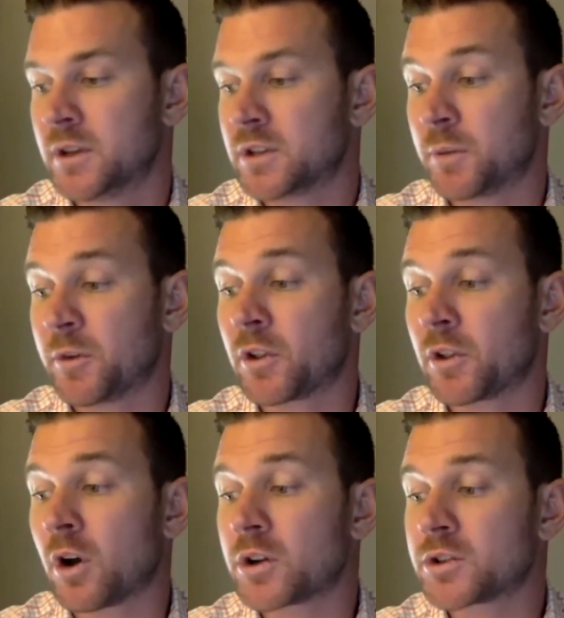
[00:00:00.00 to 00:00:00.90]
Some of the
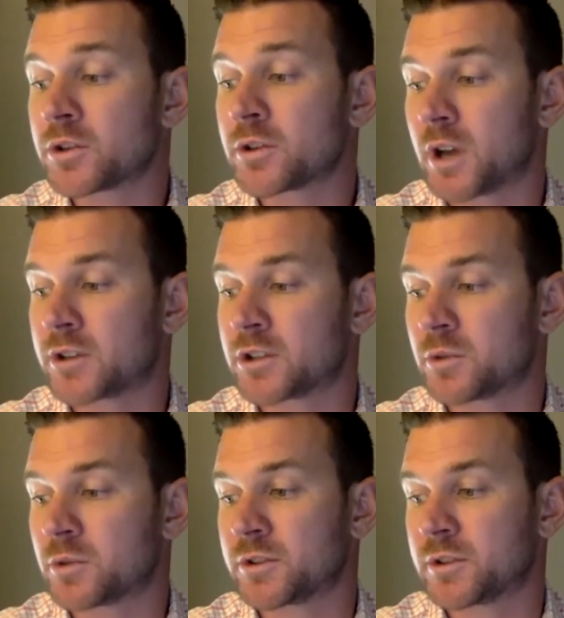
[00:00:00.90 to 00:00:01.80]
larger
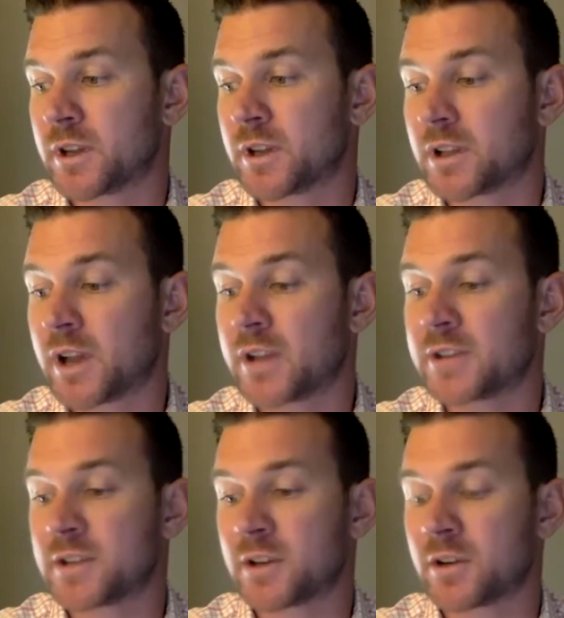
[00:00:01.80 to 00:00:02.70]
customers and
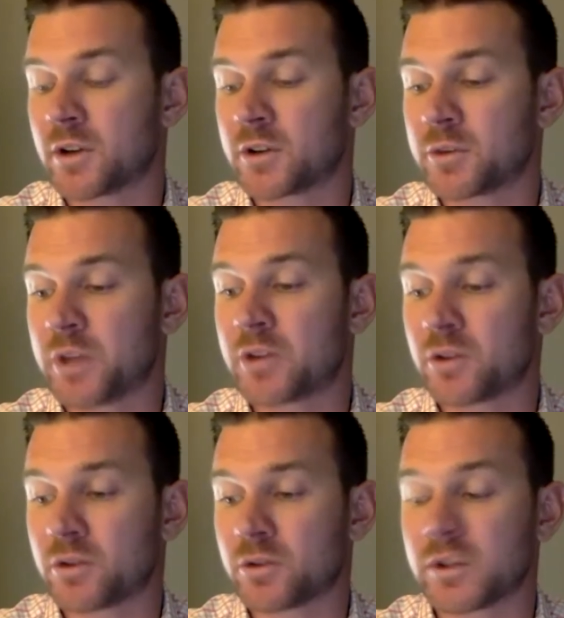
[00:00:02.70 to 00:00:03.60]
clients that Carneros Bay
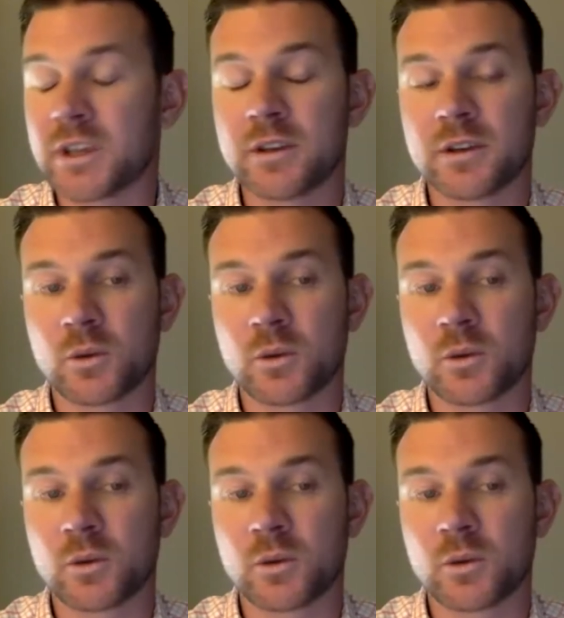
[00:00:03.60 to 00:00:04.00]
currently